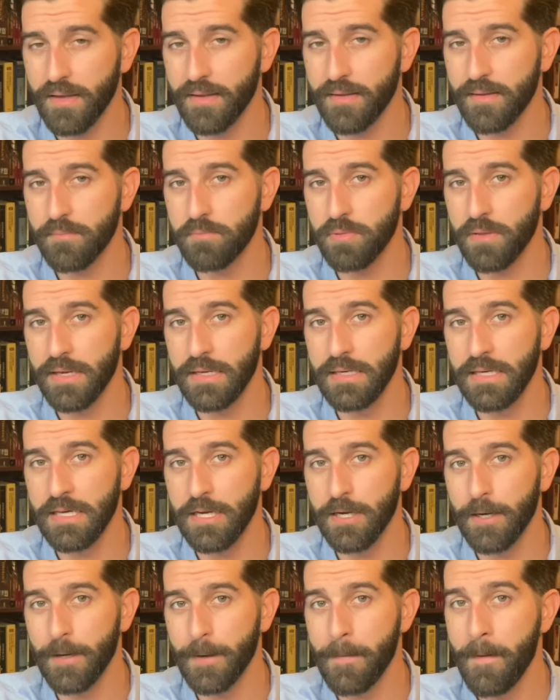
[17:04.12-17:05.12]
the plane
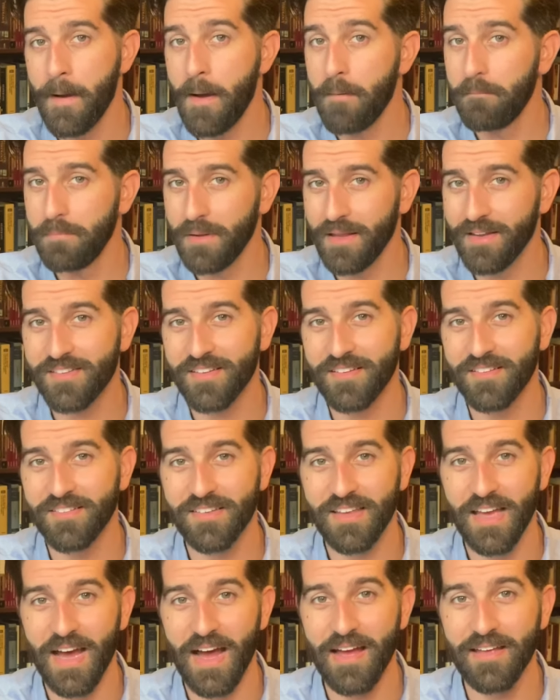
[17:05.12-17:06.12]
here. Blessings,
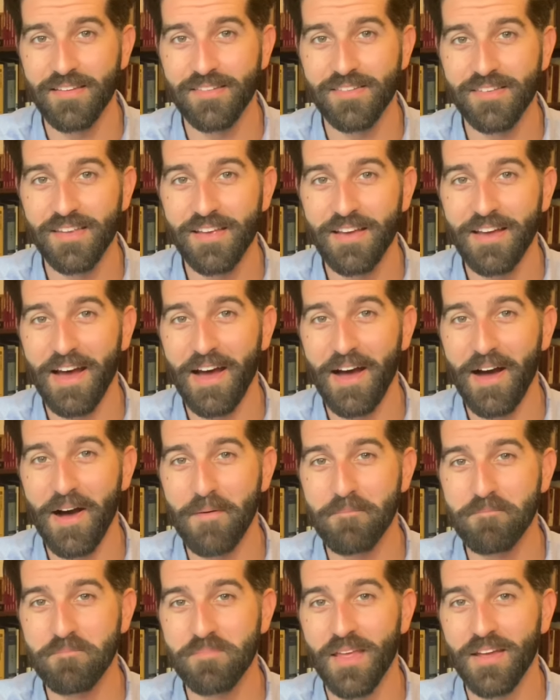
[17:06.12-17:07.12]
guys.
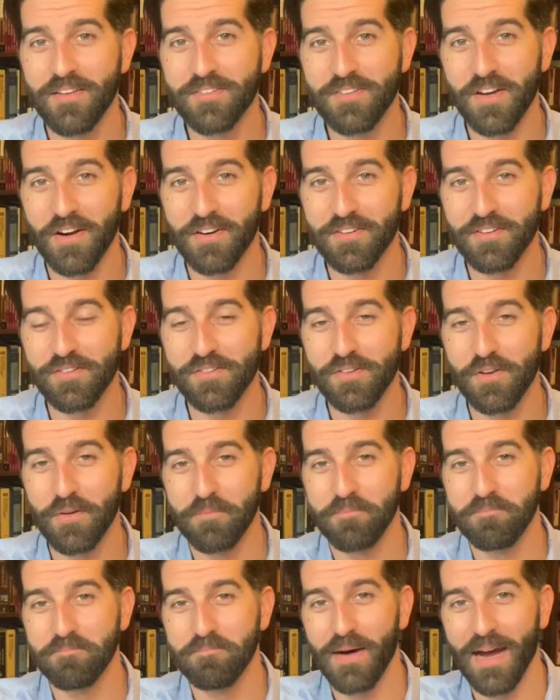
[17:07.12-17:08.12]
Um, talk to you soon.
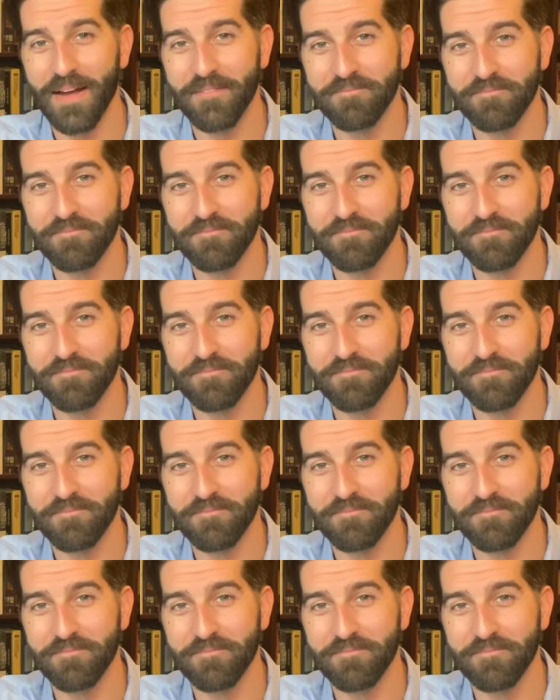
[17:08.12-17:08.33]
Bye.